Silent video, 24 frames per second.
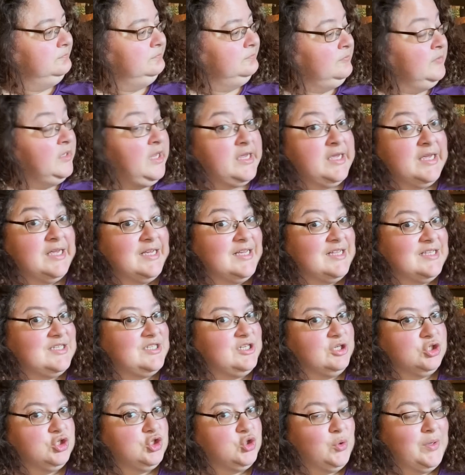you can
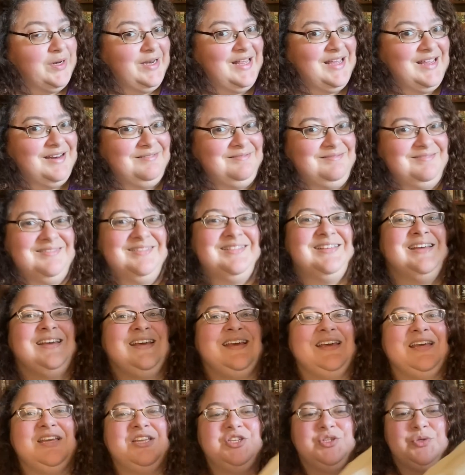still join in
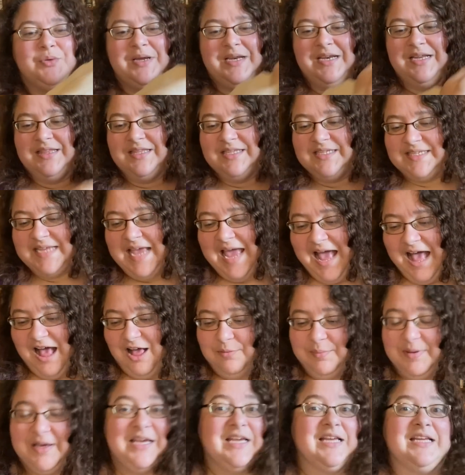the sale
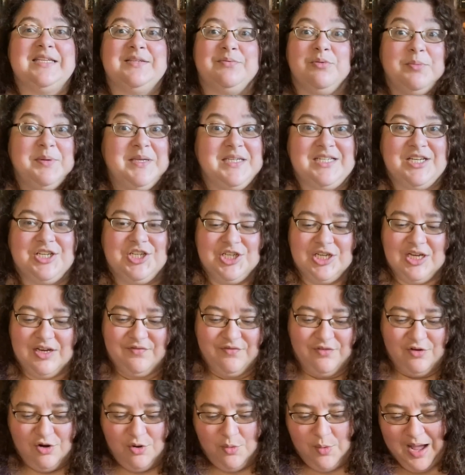because we'll be stitching it
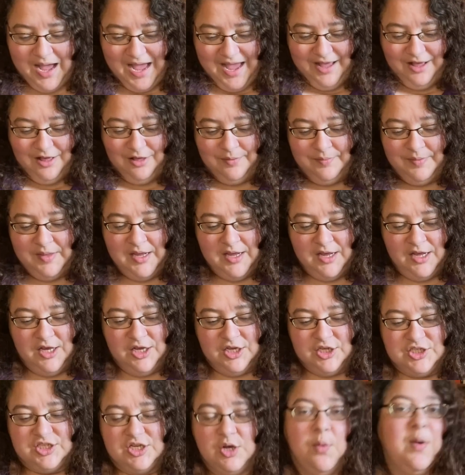for a while.
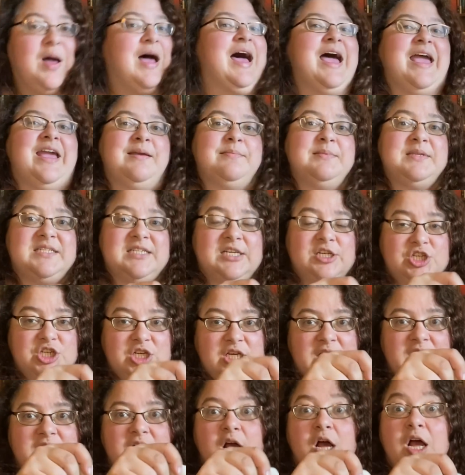So I am stitching
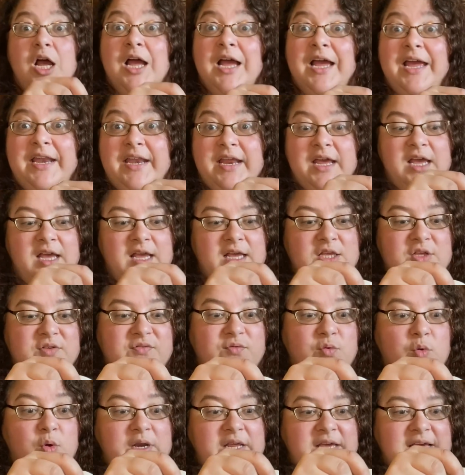it on
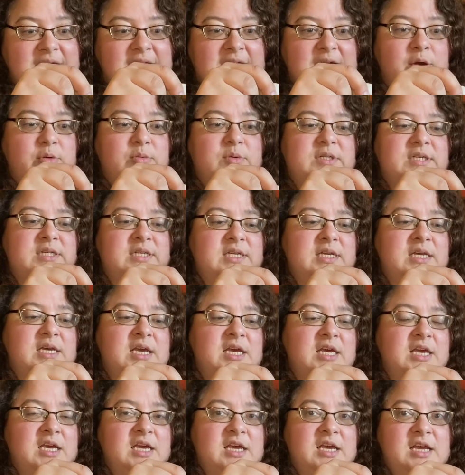40 count
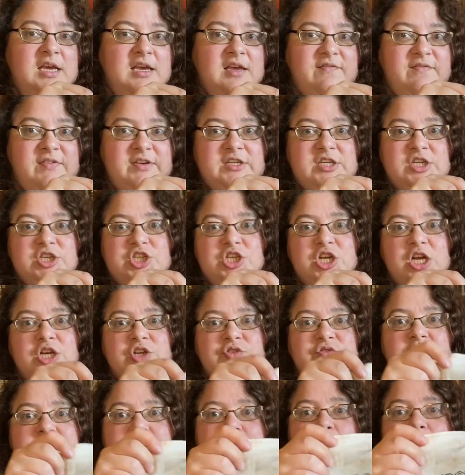vintage
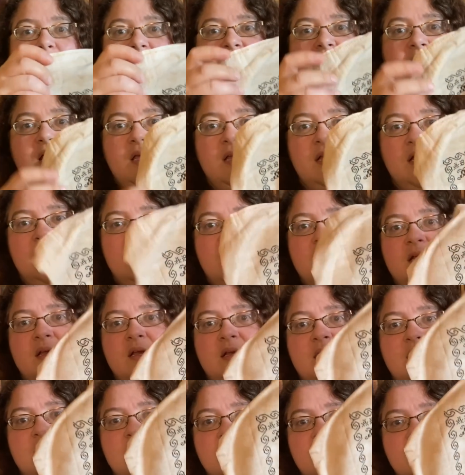country mocha.
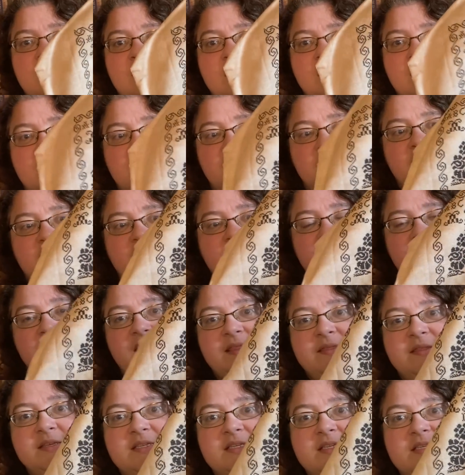
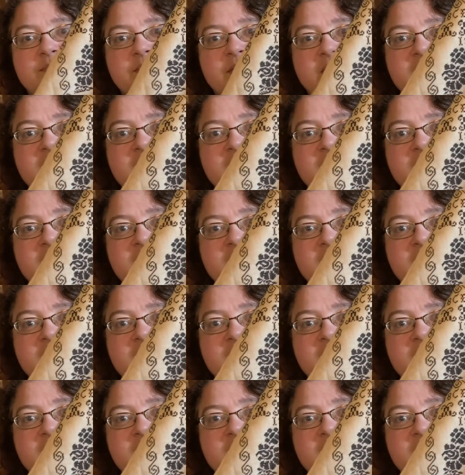And this is my